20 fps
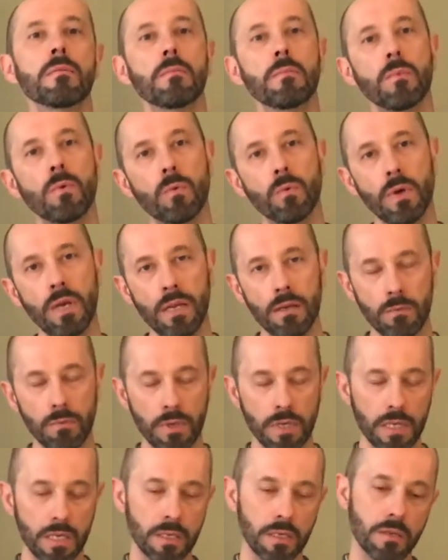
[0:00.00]
When
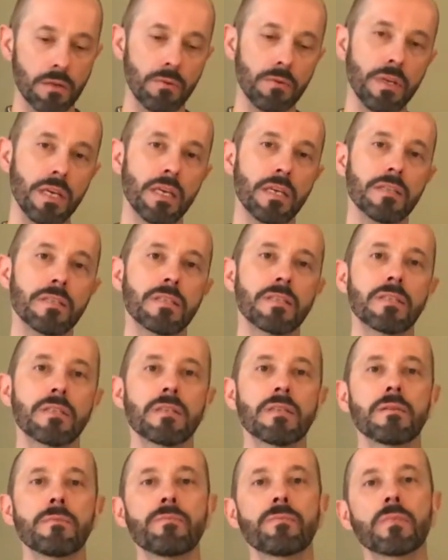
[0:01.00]
we
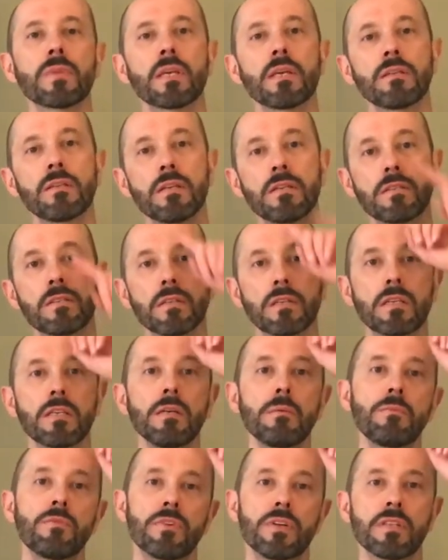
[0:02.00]
increase the
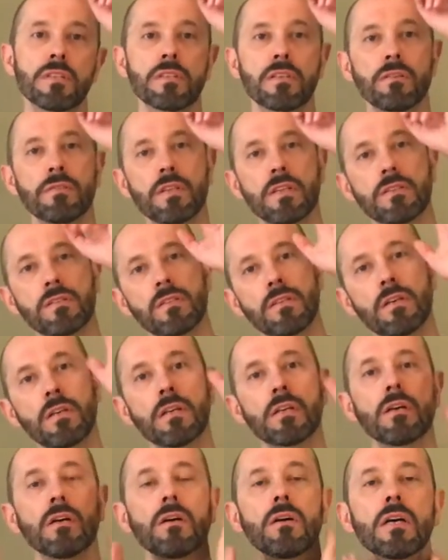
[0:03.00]
circumference of that
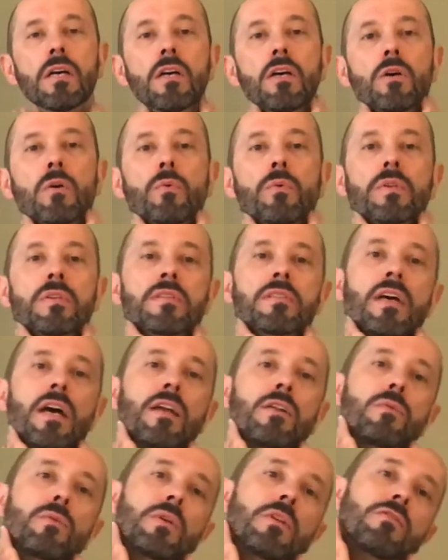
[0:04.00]
circle, we
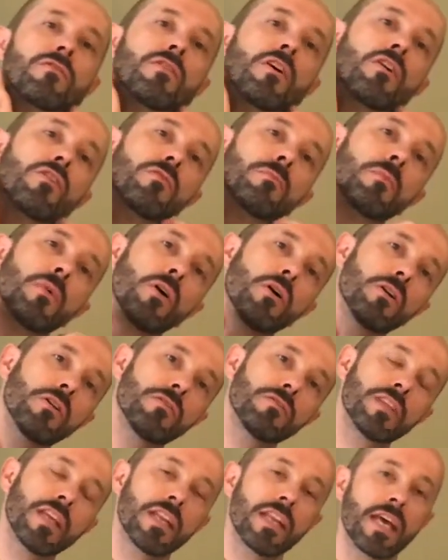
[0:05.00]
start to involve more
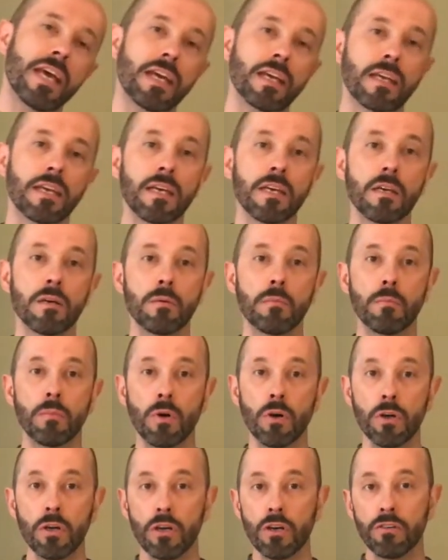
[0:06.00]
of the neck,
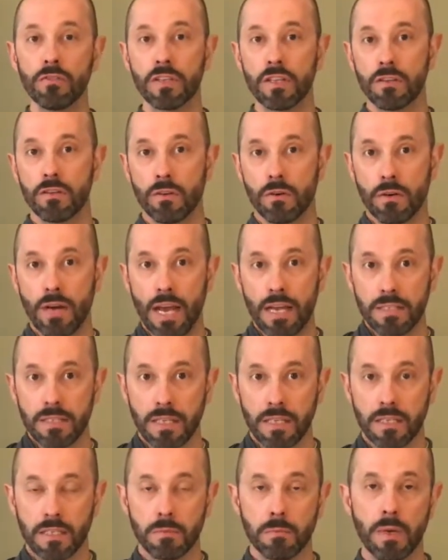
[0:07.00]
more of the
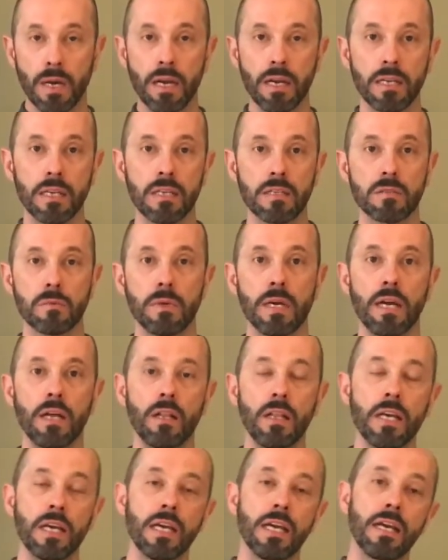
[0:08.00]
thoracic spine as
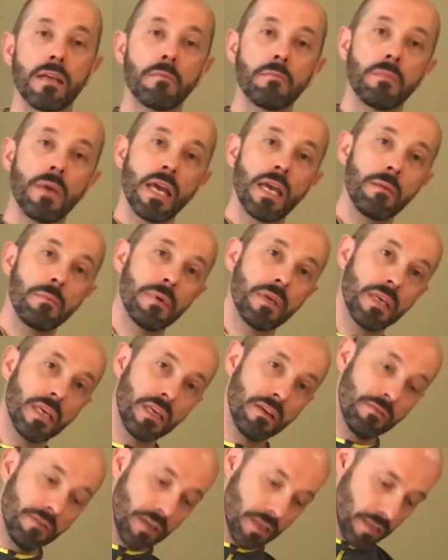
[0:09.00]
well, and maybe
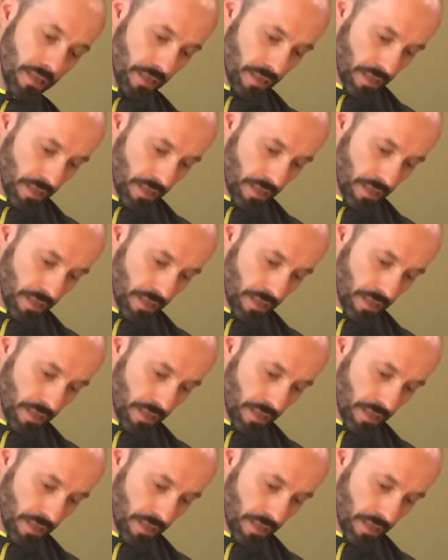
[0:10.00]
even